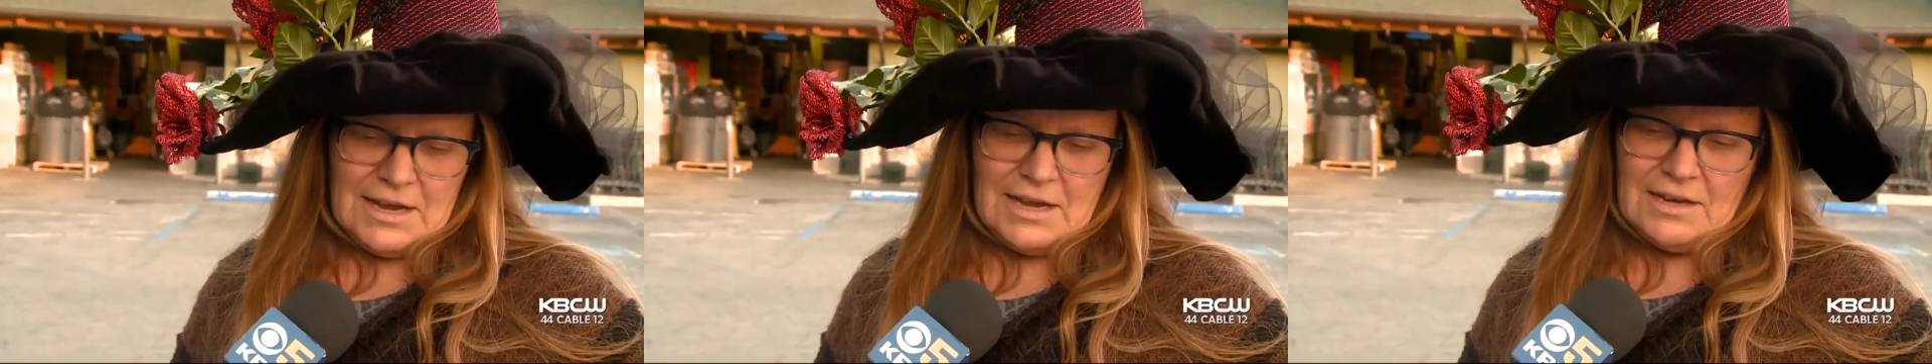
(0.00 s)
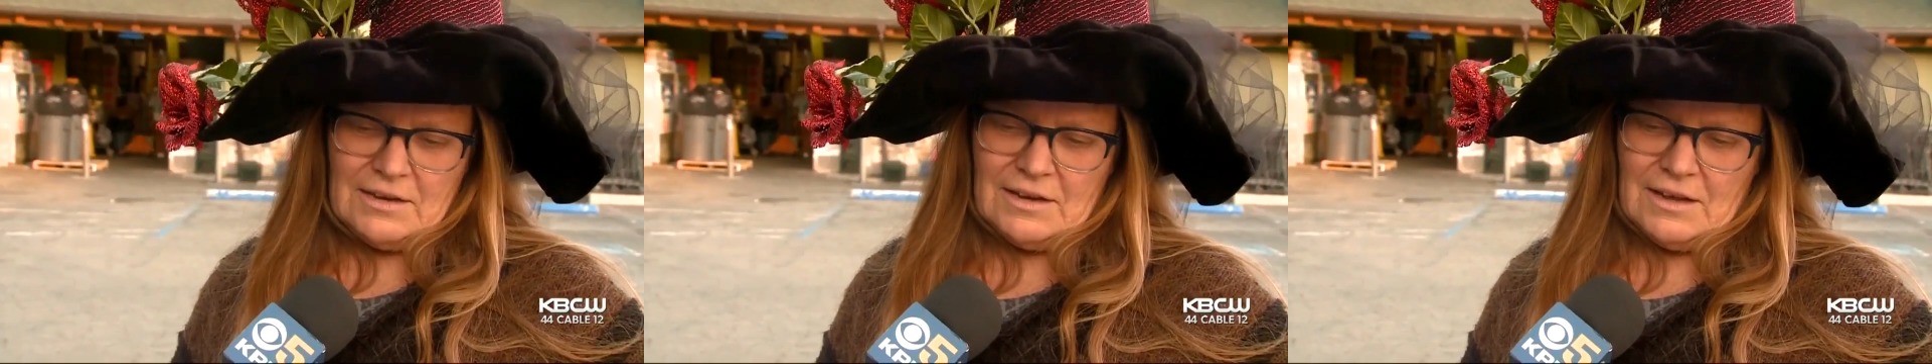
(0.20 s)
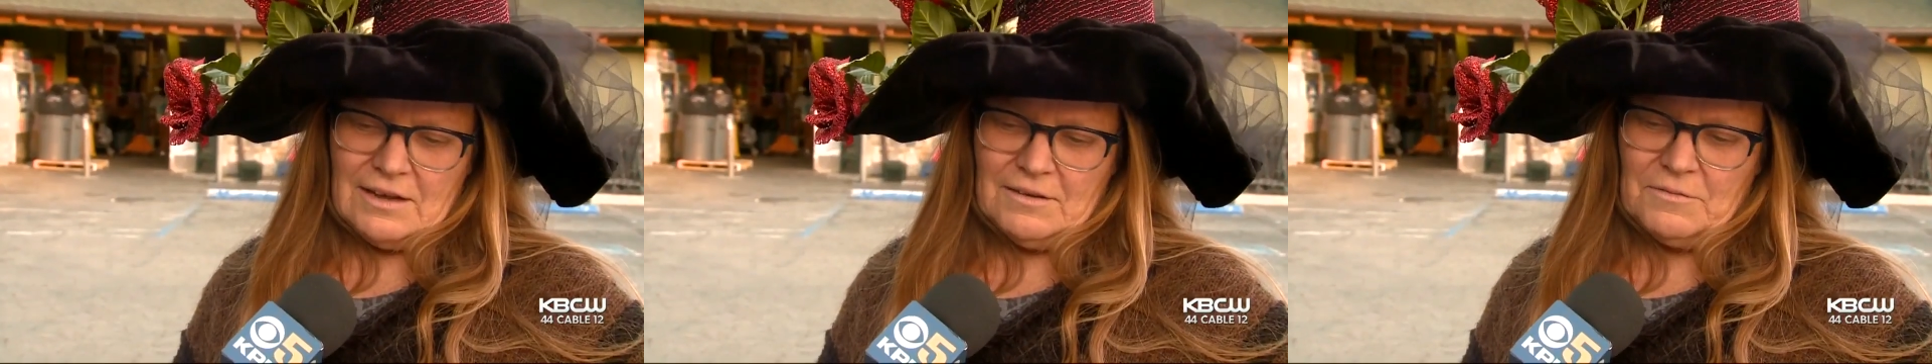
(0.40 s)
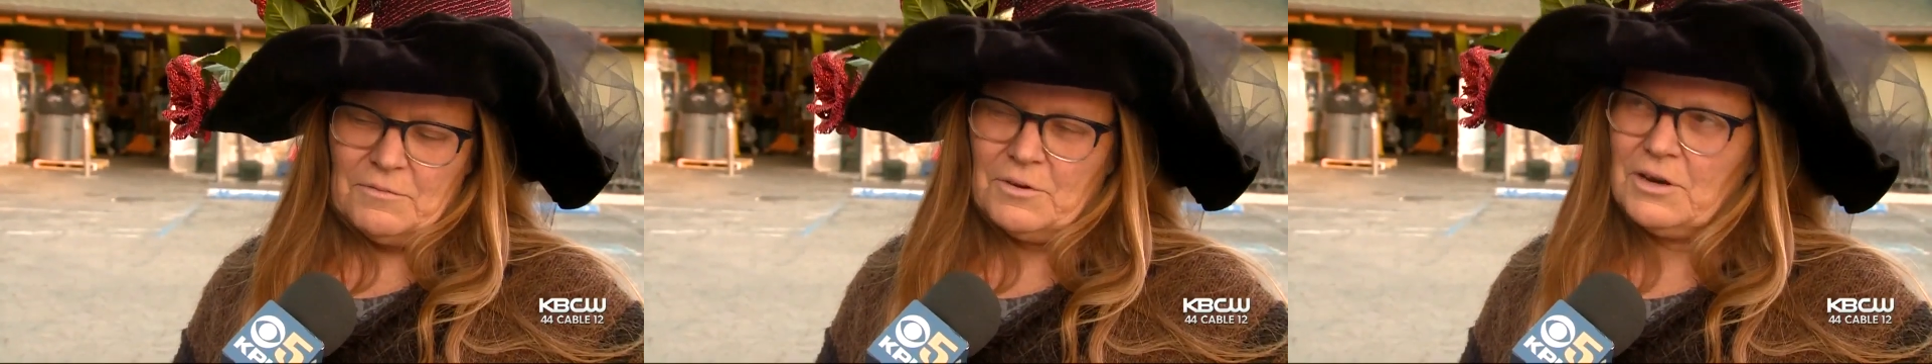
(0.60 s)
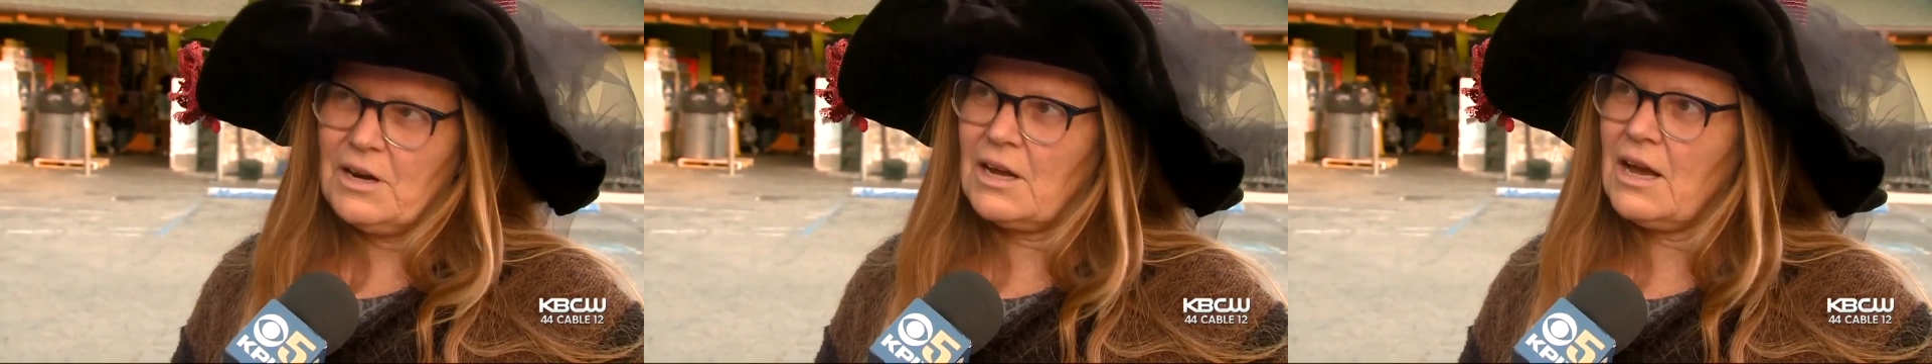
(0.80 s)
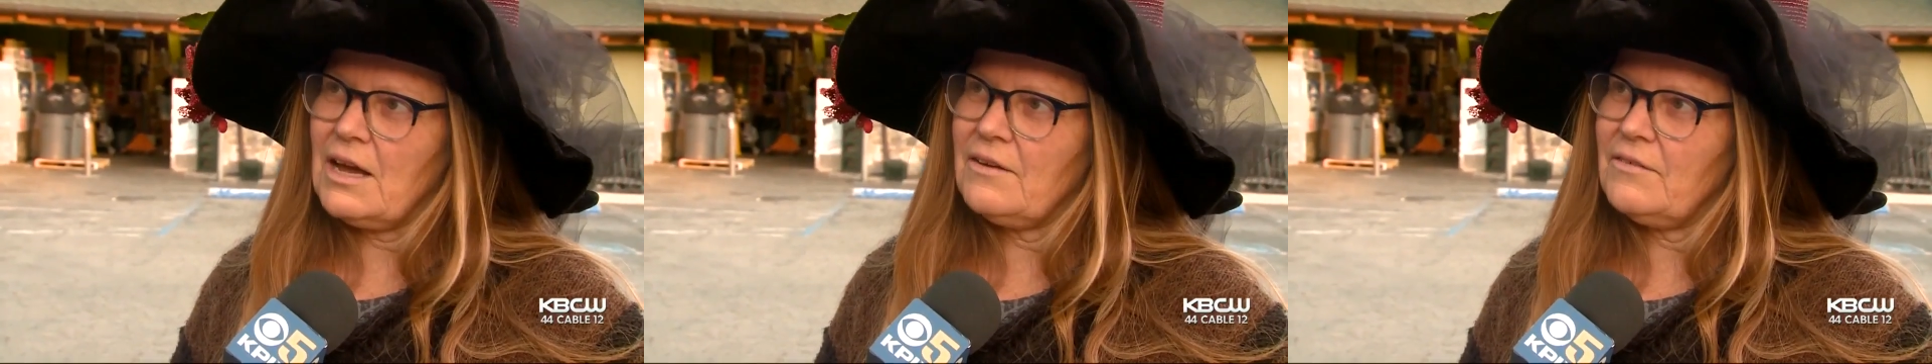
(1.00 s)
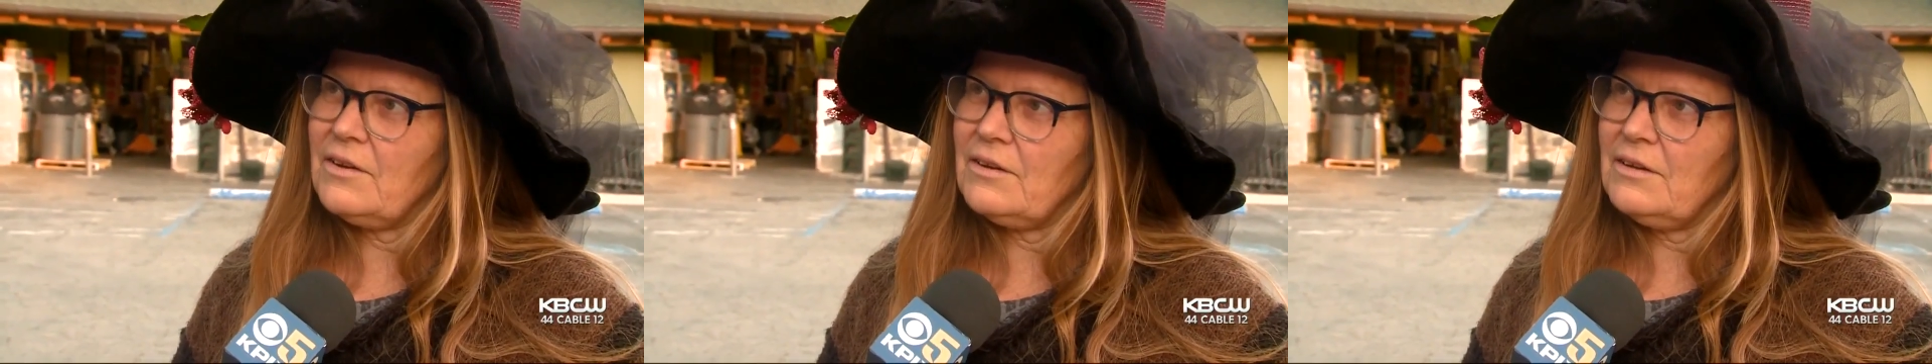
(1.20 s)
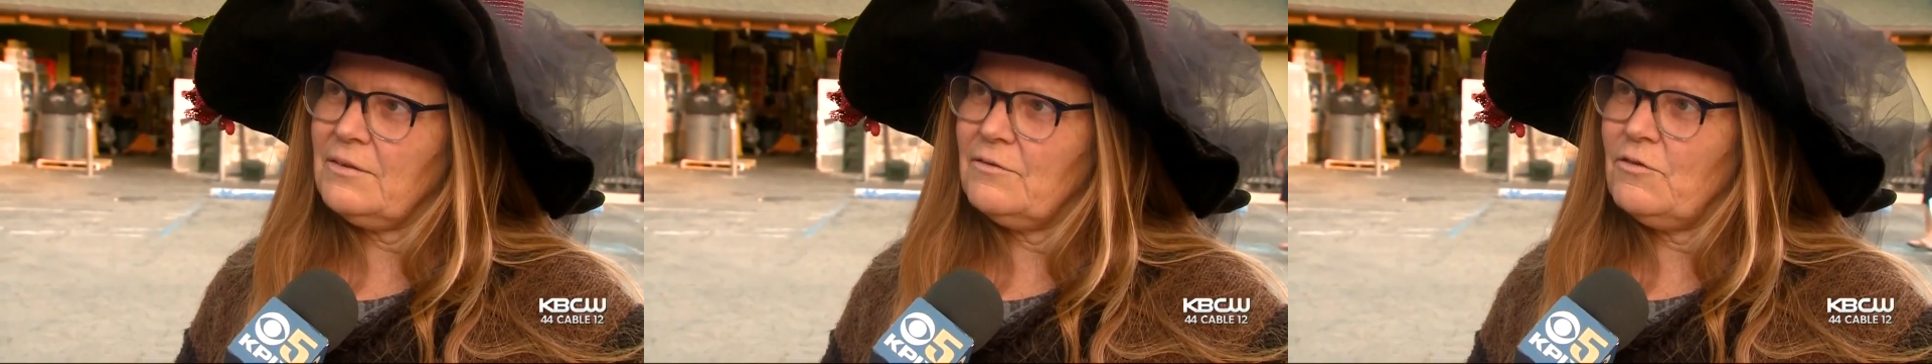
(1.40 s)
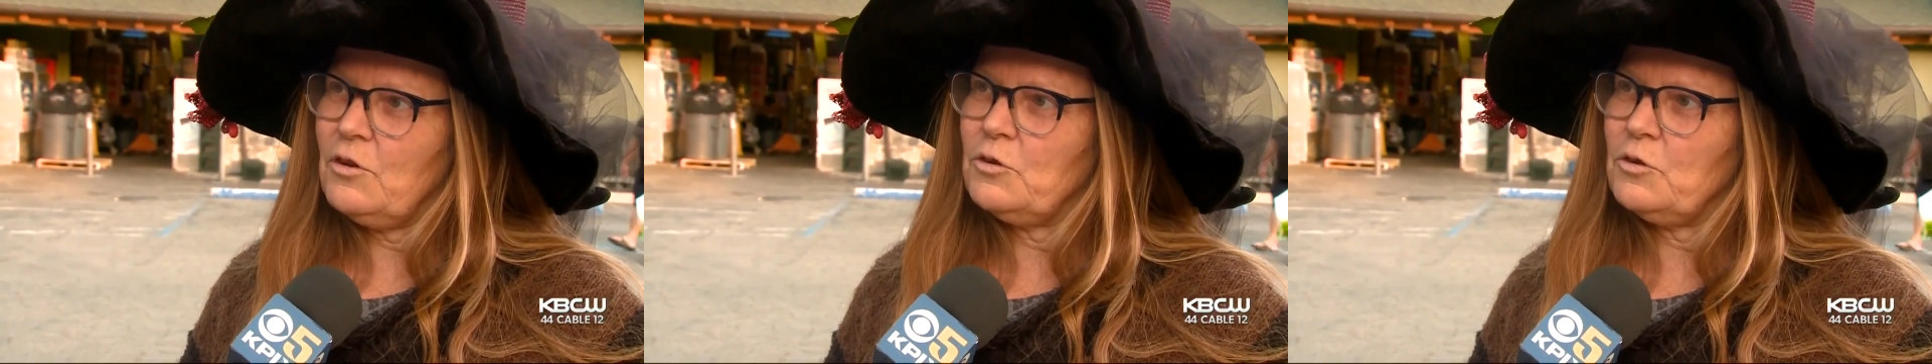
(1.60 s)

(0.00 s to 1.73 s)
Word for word: And uh, we're in a kind of a